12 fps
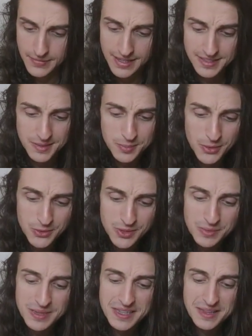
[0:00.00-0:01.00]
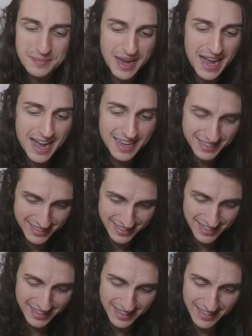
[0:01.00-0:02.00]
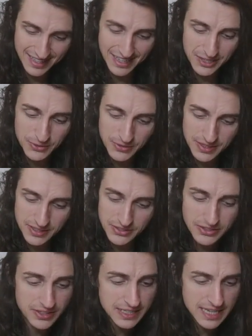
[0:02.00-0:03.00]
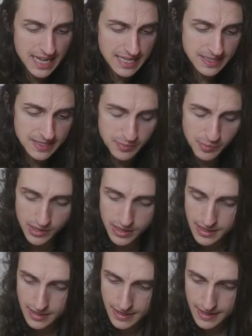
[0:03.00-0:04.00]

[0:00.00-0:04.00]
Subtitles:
That's supposed to be in the past. I know things are intense, but